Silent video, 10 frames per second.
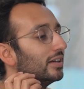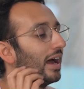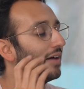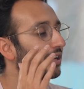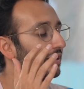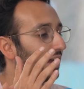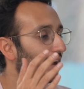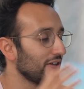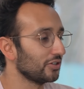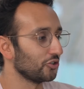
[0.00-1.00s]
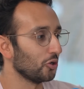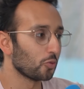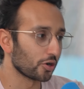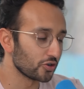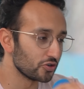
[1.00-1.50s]
having having a
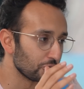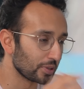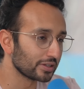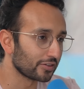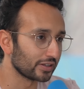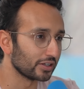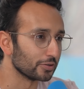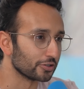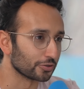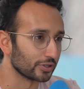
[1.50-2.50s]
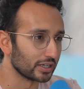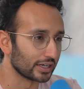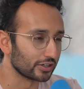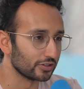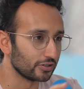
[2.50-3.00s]
job where you're doing the thing that you enjoy,
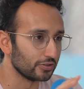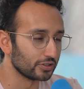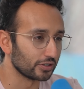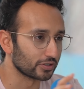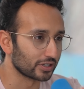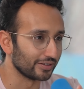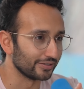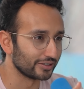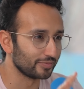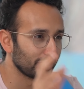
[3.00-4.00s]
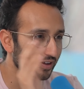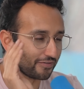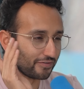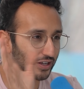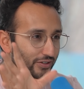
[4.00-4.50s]
like you're using your skills, but it
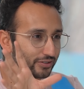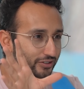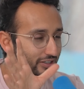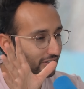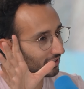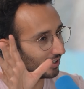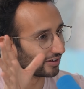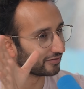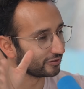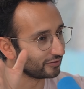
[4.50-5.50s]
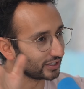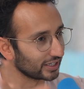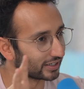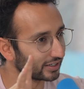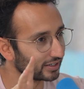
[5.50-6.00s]
feels
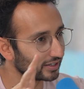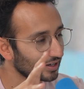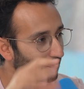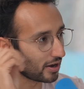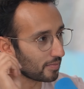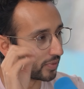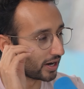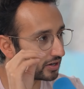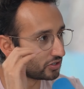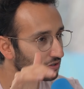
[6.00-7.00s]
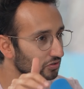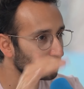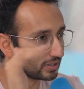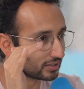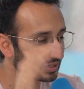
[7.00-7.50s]
unfulfilling mm-hmm. compared to
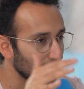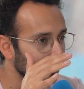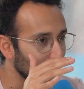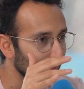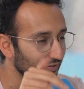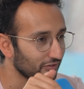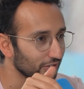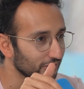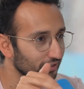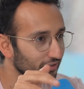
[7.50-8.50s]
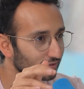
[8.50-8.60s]
doing the same thing and it feels